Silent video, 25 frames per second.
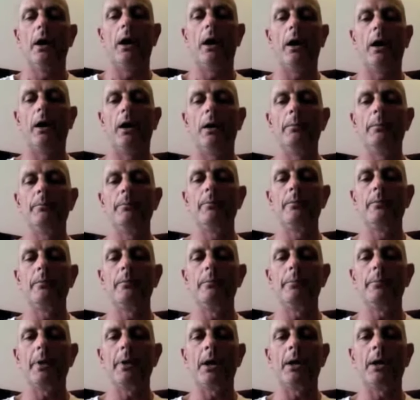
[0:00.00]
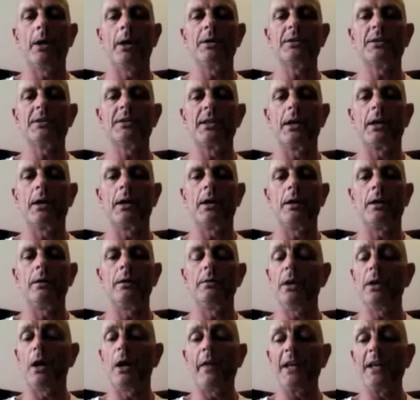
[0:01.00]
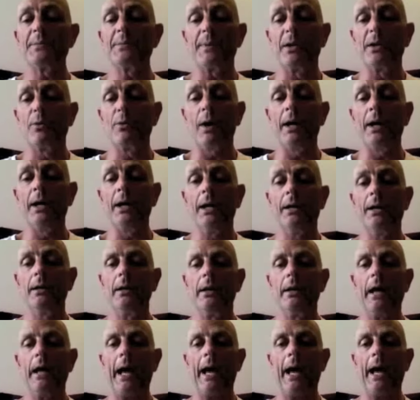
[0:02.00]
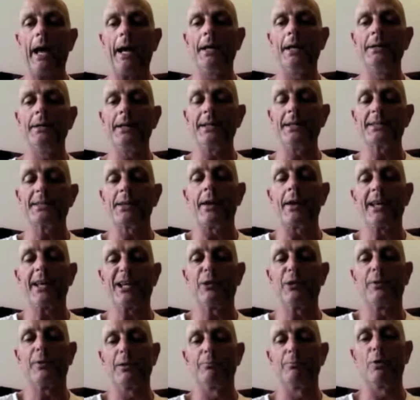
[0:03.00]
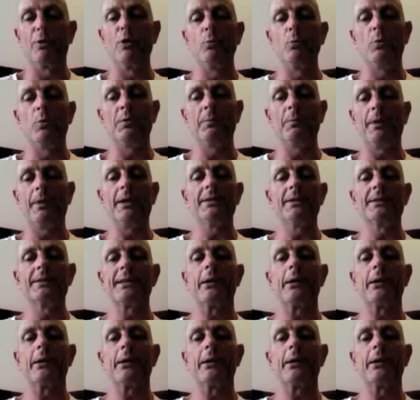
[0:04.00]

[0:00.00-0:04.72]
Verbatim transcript: Um, but uh, no, that's been great and it's like you're in the room with me.